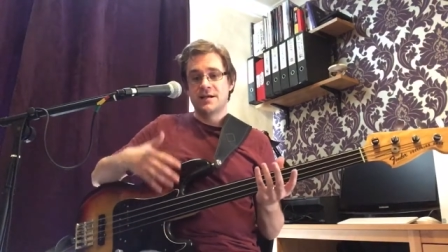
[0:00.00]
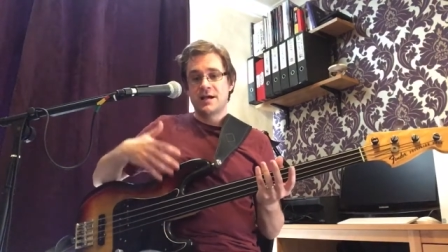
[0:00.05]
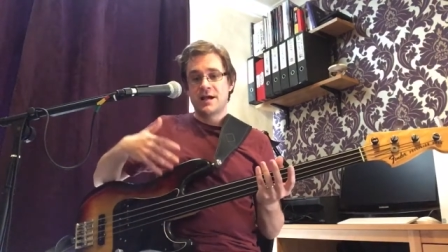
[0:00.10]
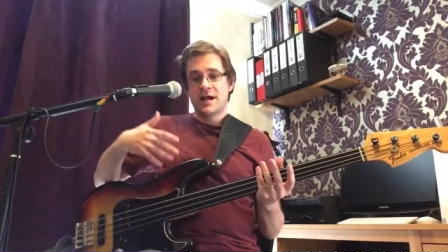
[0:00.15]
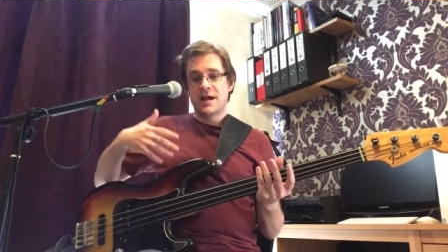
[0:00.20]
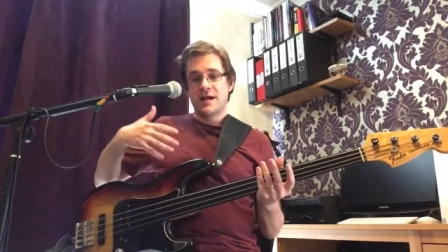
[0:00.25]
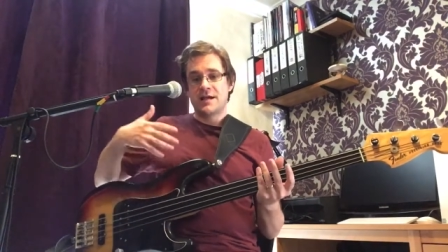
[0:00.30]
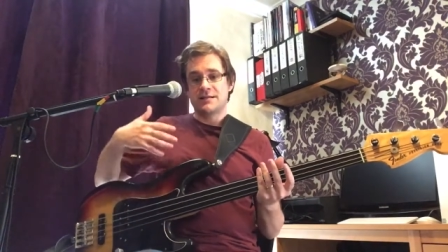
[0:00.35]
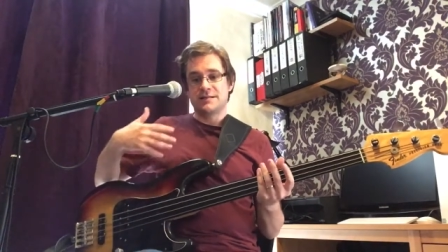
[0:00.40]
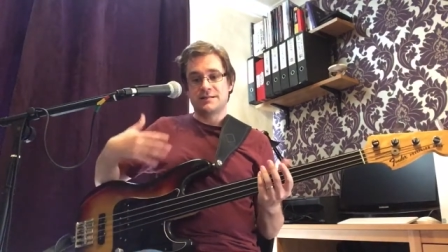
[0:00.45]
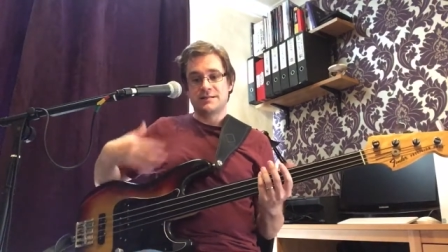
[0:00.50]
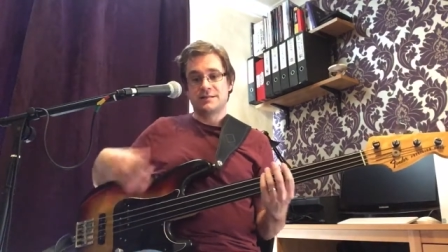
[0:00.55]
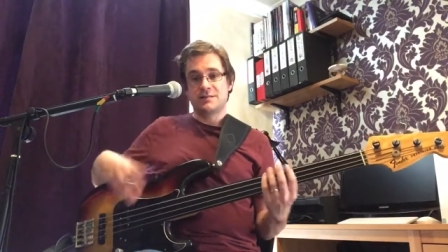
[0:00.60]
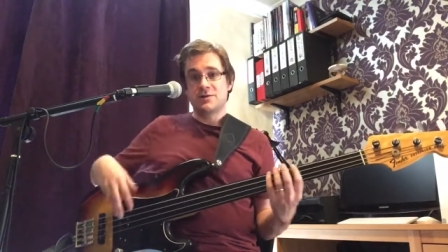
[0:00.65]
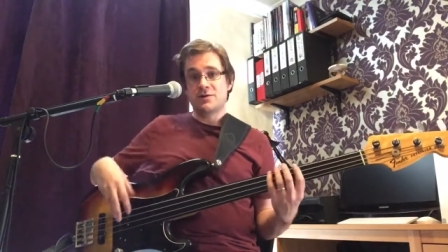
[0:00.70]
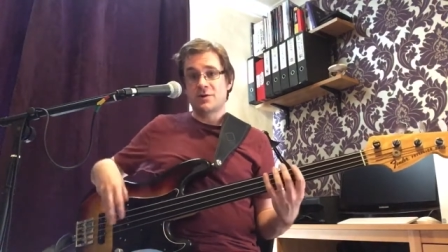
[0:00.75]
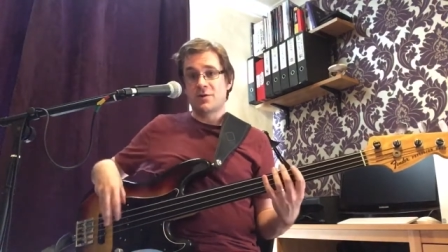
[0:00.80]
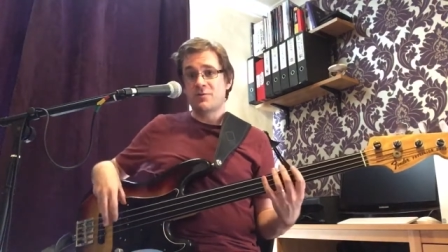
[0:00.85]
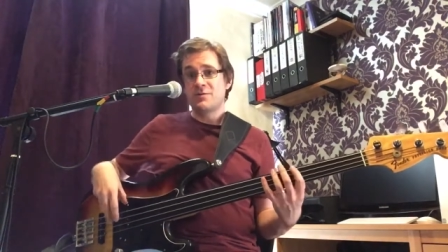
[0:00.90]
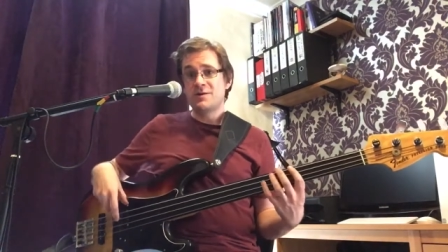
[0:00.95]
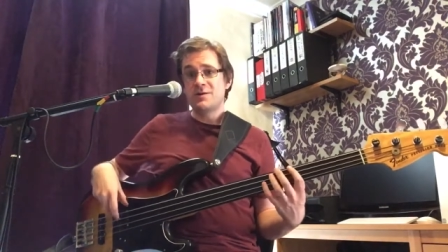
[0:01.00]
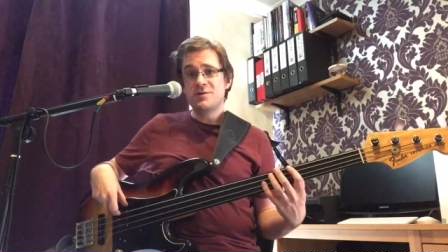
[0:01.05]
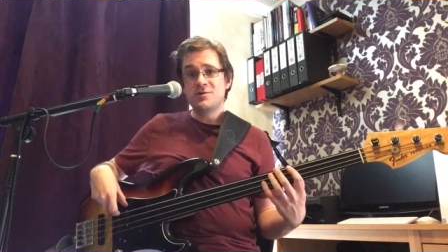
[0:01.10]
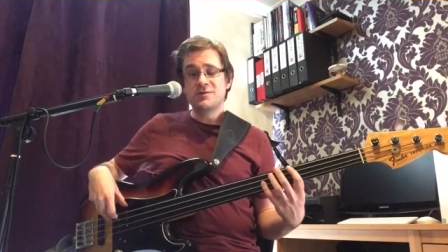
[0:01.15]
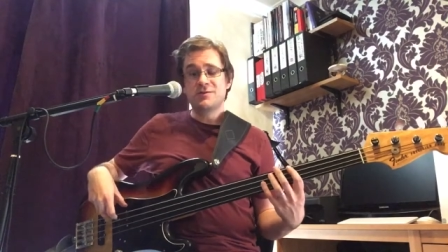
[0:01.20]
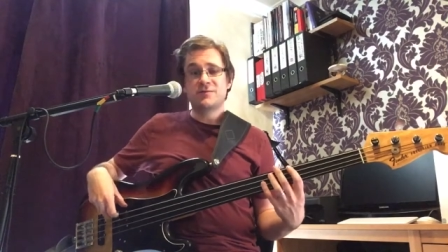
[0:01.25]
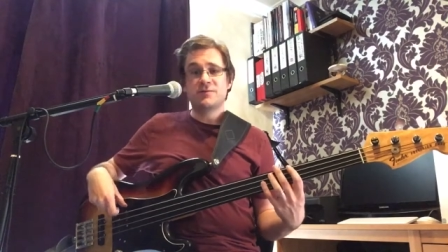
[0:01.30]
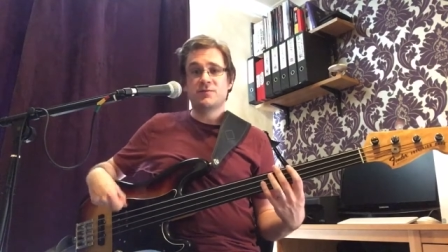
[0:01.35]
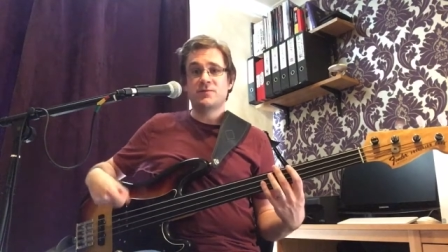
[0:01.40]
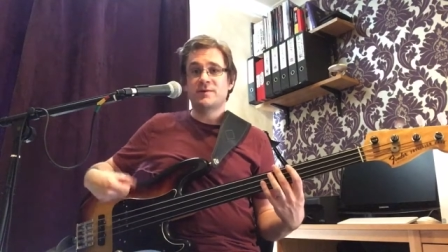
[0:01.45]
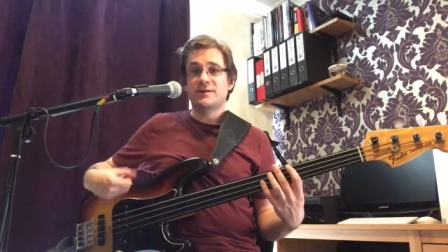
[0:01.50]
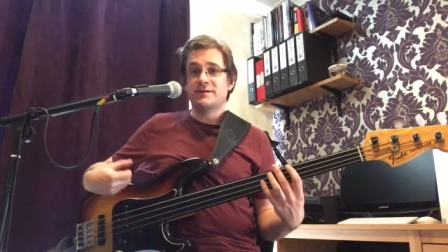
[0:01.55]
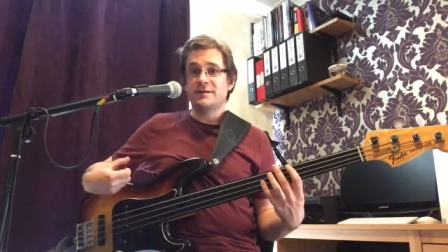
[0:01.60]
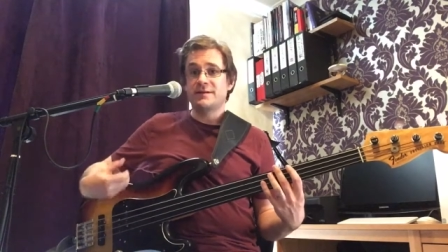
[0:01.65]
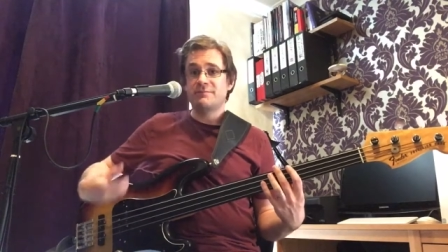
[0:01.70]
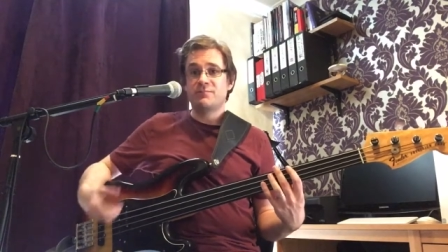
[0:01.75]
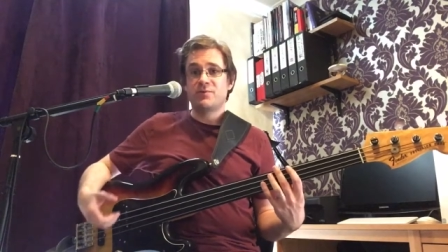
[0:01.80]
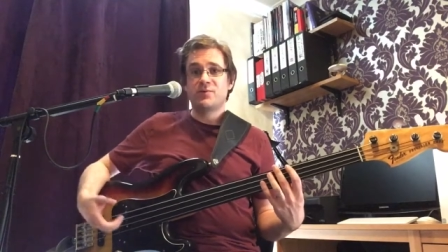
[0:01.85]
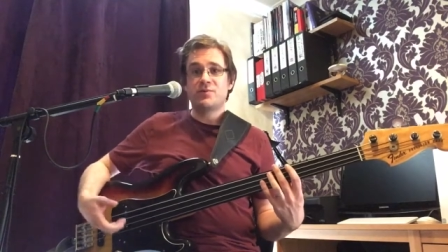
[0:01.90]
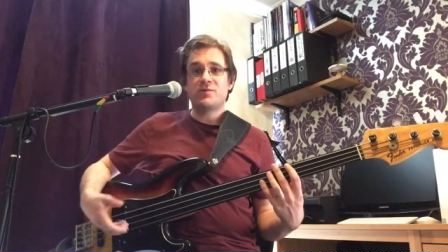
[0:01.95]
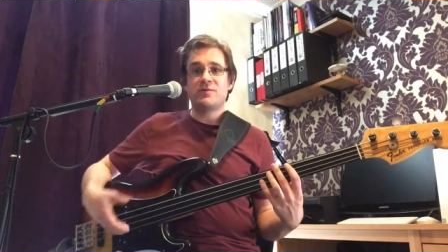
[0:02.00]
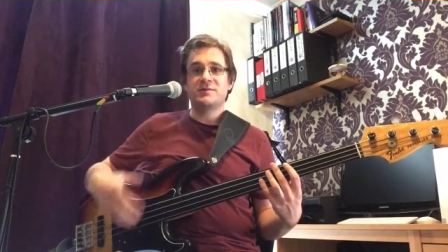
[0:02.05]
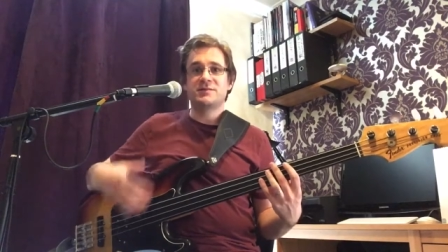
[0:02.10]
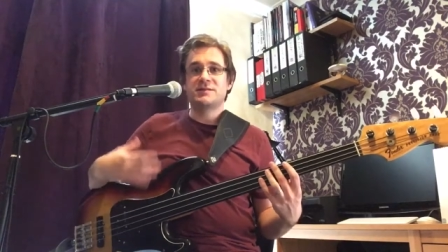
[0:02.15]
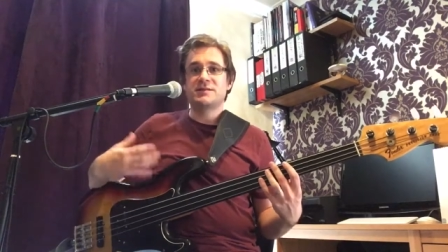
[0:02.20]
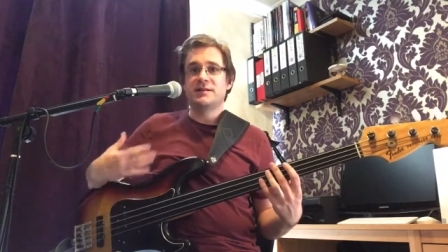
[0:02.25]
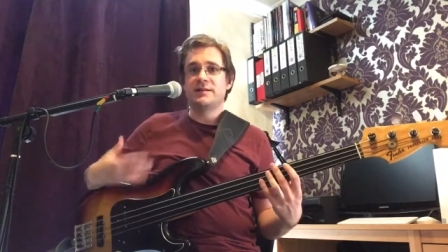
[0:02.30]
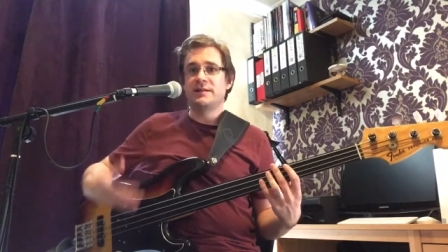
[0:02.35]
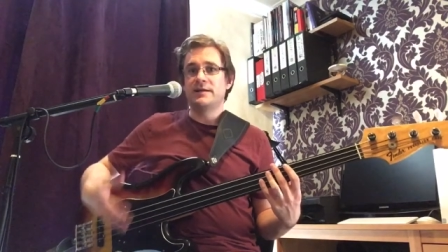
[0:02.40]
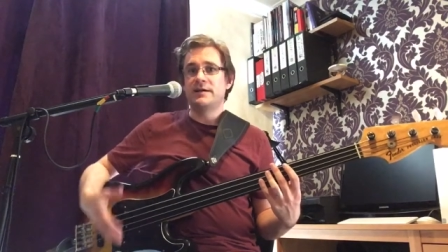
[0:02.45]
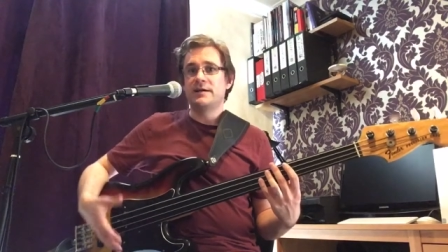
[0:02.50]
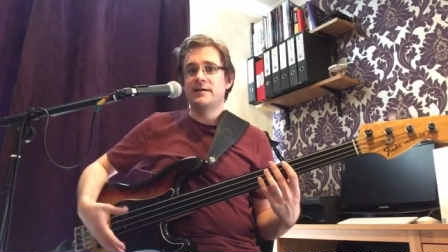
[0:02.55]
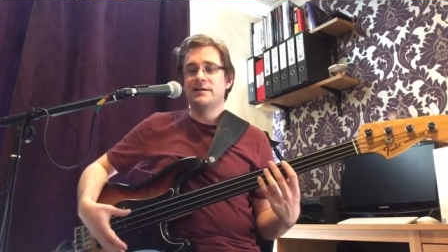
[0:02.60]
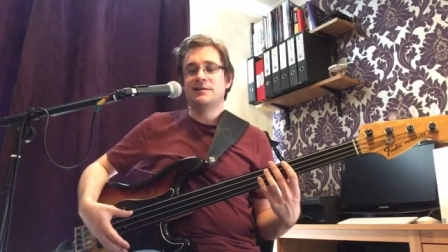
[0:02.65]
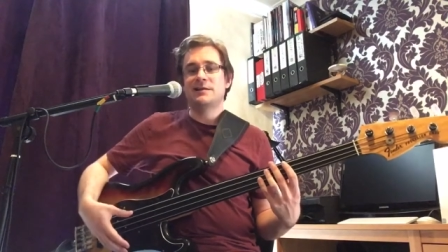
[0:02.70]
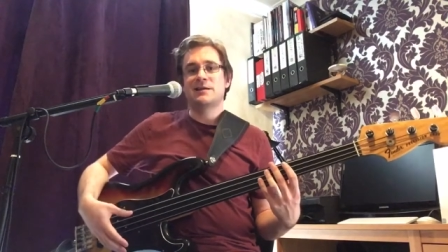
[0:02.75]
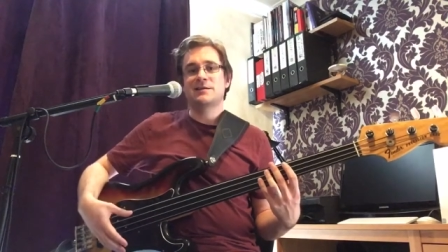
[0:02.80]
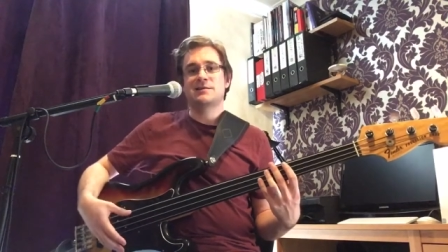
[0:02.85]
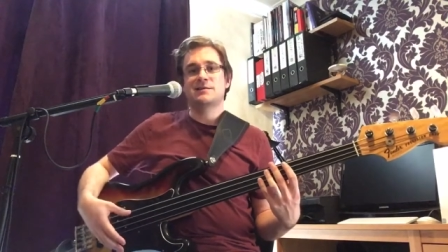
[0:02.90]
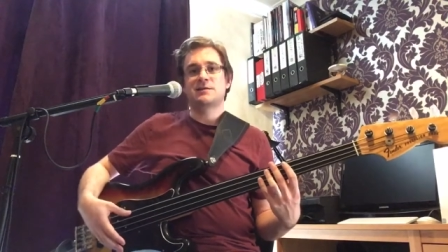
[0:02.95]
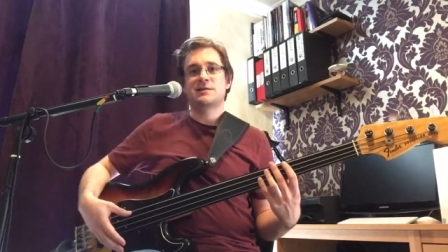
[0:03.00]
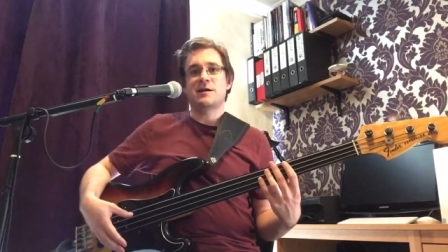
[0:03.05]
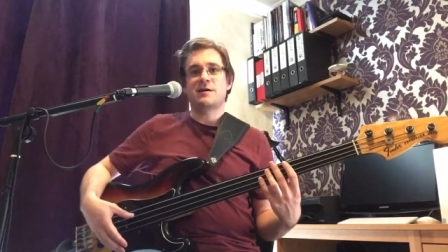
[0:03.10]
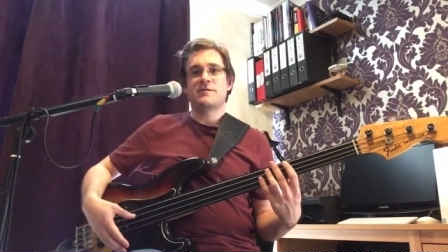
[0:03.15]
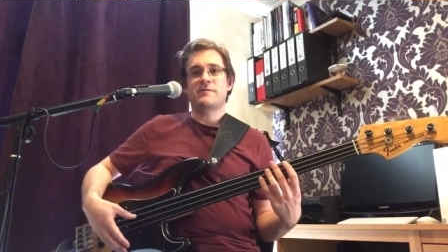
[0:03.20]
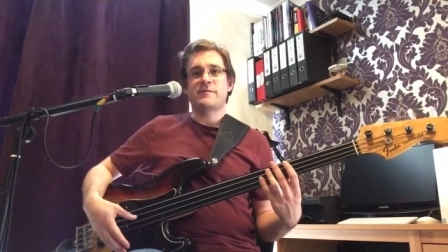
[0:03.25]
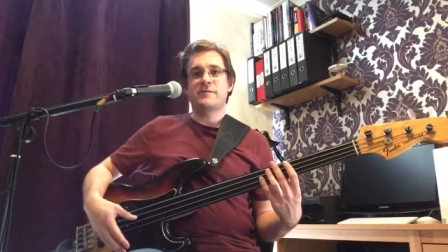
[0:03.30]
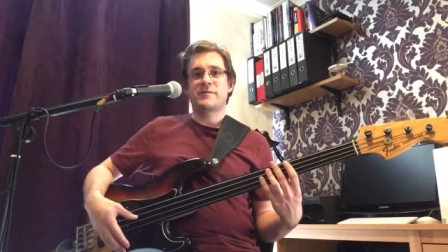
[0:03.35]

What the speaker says: It's useful and important to learn that stuff,